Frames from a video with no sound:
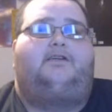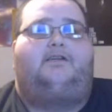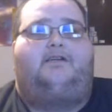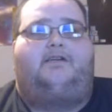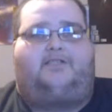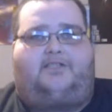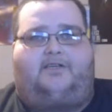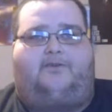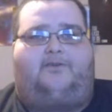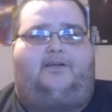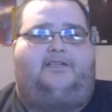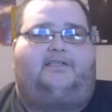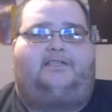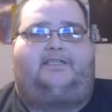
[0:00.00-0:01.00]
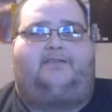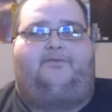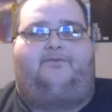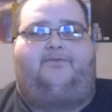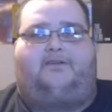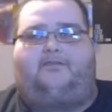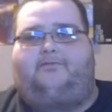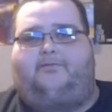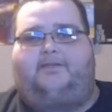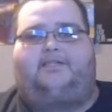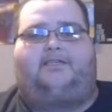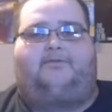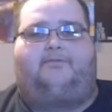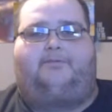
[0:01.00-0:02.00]
So on and so forth,
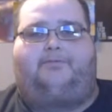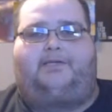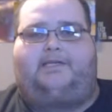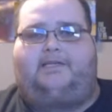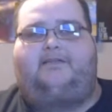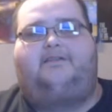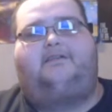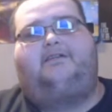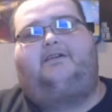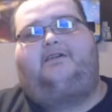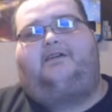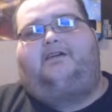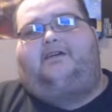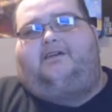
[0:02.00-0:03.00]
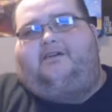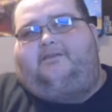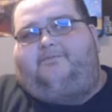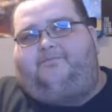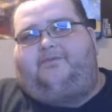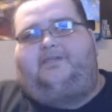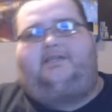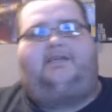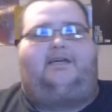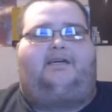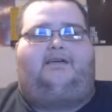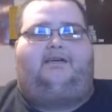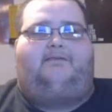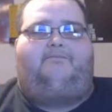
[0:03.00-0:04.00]
rinse and repeat.
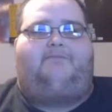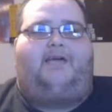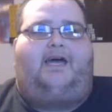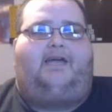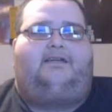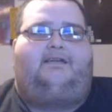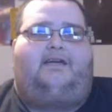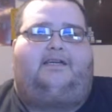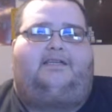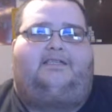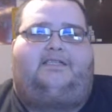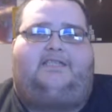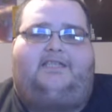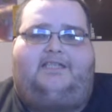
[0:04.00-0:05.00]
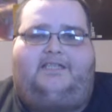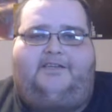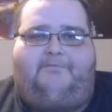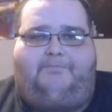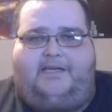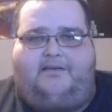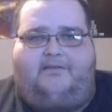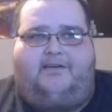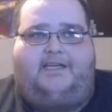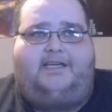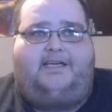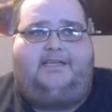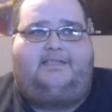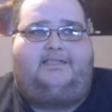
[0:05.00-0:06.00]
Yeah, I, I could see the appeal, I
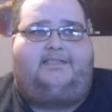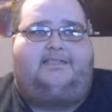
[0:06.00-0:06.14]
guess.